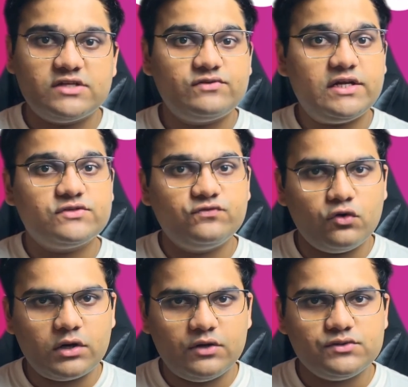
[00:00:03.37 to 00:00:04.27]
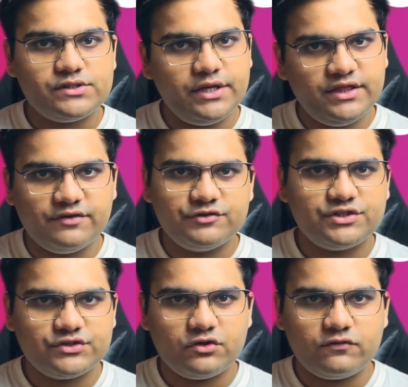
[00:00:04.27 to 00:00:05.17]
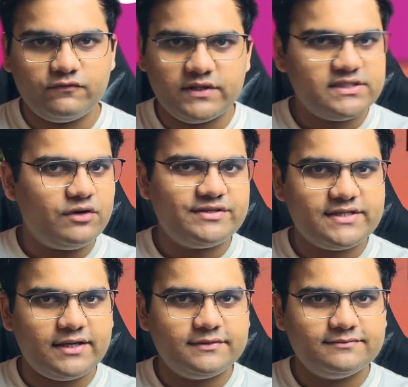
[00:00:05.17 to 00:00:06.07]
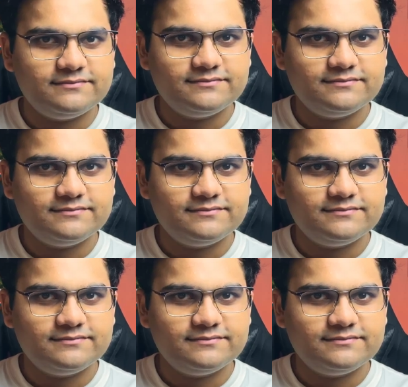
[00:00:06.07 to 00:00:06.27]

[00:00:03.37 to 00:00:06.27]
as well as foregrounds in DaVinci Resolve. Let's see how it's done.